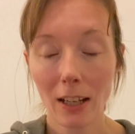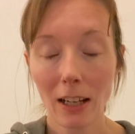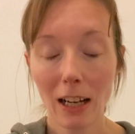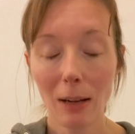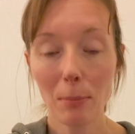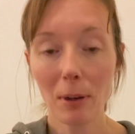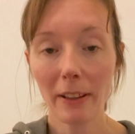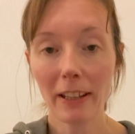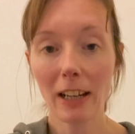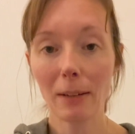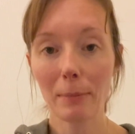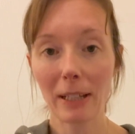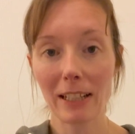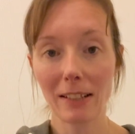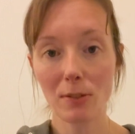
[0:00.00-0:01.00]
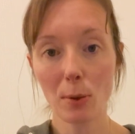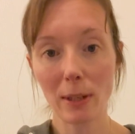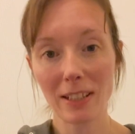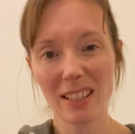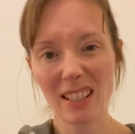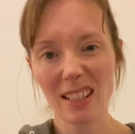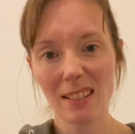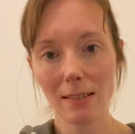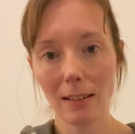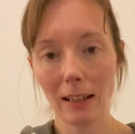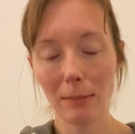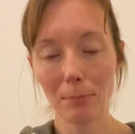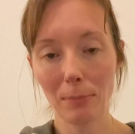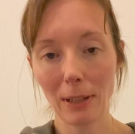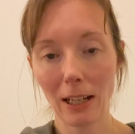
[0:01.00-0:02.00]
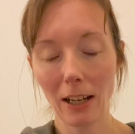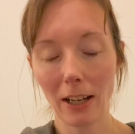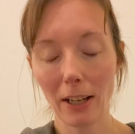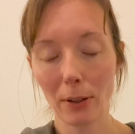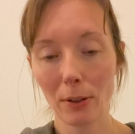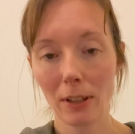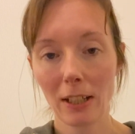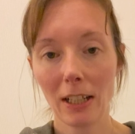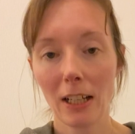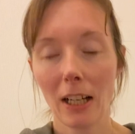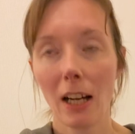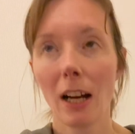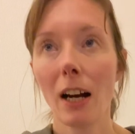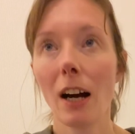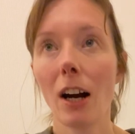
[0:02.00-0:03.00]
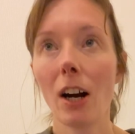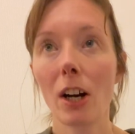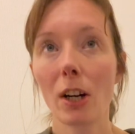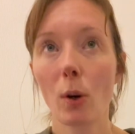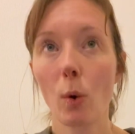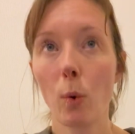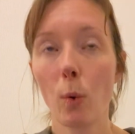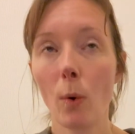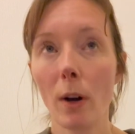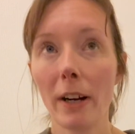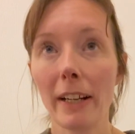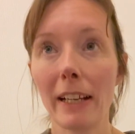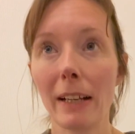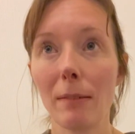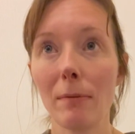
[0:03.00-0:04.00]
and by that I mean 20s and below, are quite